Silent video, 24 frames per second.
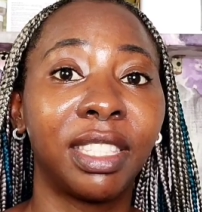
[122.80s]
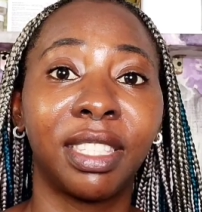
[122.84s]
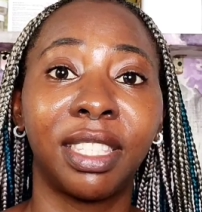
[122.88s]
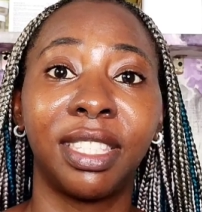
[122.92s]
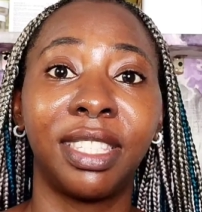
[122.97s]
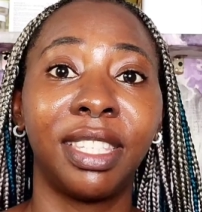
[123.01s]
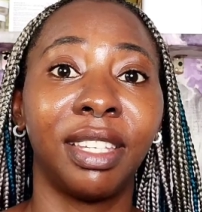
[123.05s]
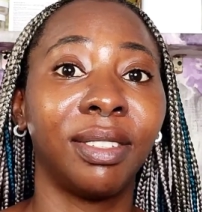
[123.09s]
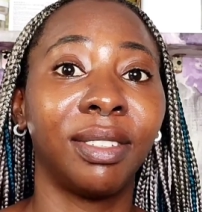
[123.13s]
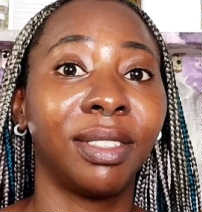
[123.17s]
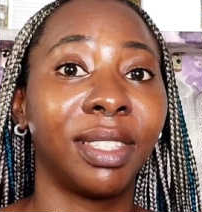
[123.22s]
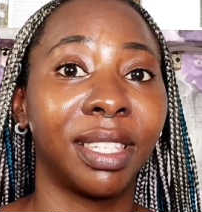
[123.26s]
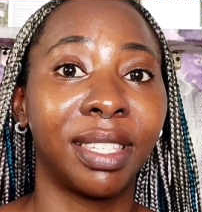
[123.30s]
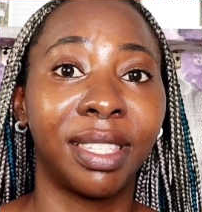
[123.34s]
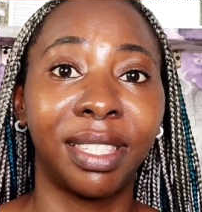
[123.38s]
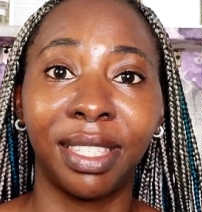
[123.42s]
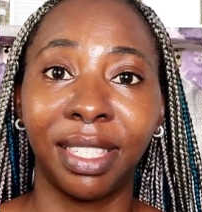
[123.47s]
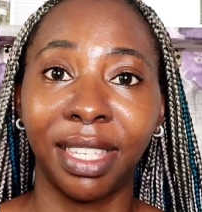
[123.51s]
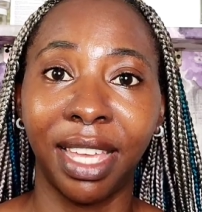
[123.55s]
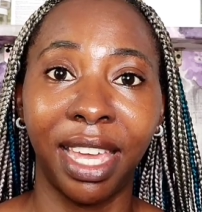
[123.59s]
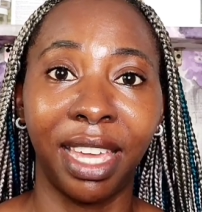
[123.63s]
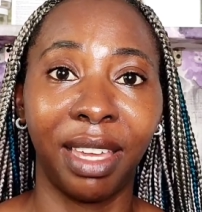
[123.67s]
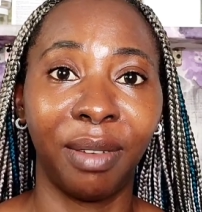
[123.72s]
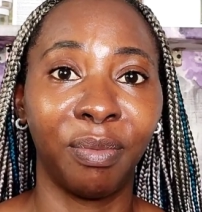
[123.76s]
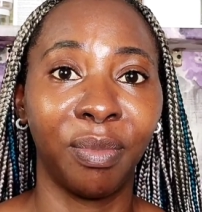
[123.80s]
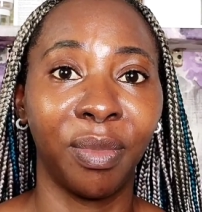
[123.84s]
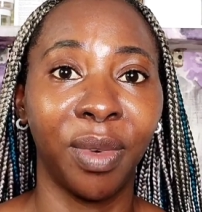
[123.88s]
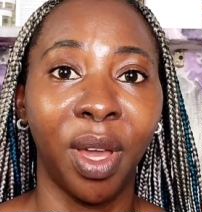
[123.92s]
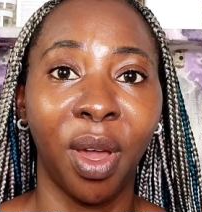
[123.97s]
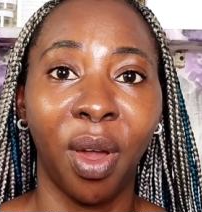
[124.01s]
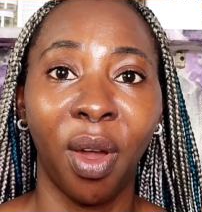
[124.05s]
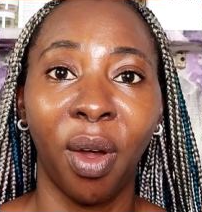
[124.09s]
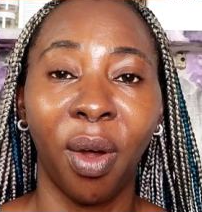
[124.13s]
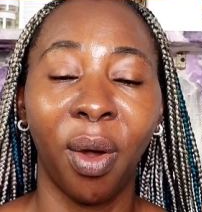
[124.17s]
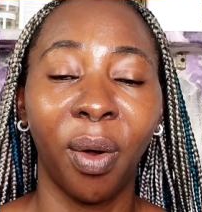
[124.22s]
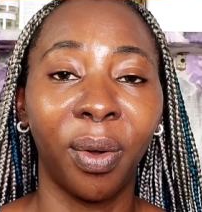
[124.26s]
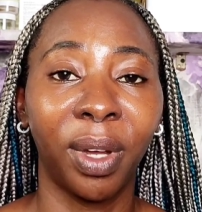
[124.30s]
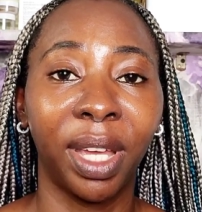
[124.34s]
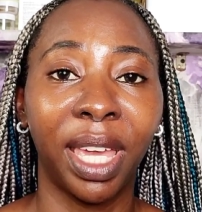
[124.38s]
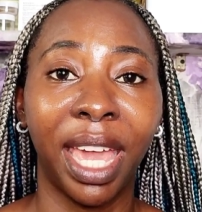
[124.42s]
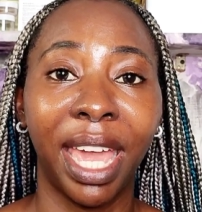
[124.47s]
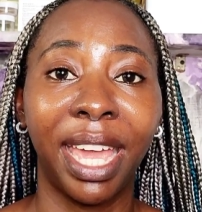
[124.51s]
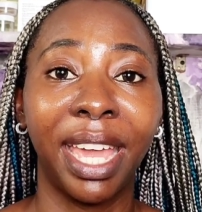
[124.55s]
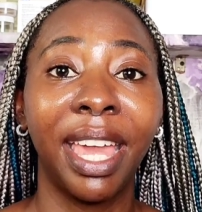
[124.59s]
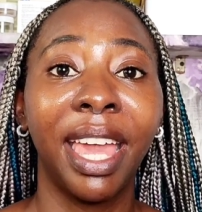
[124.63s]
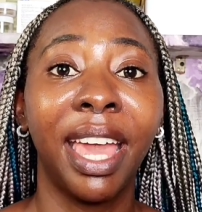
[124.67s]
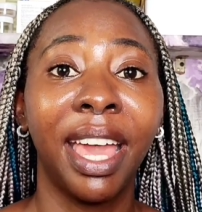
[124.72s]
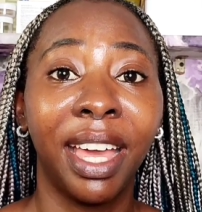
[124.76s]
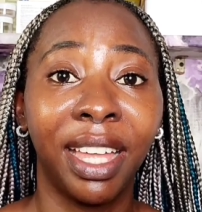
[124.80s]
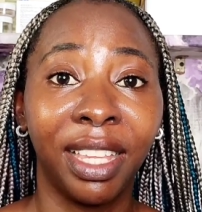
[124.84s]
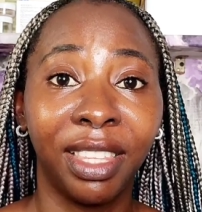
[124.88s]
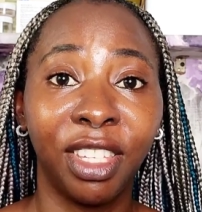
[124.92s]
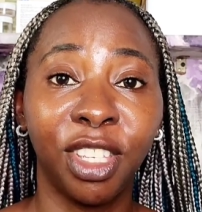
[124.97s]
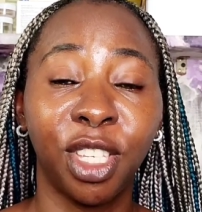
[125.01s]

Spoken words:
it's still the same, okay?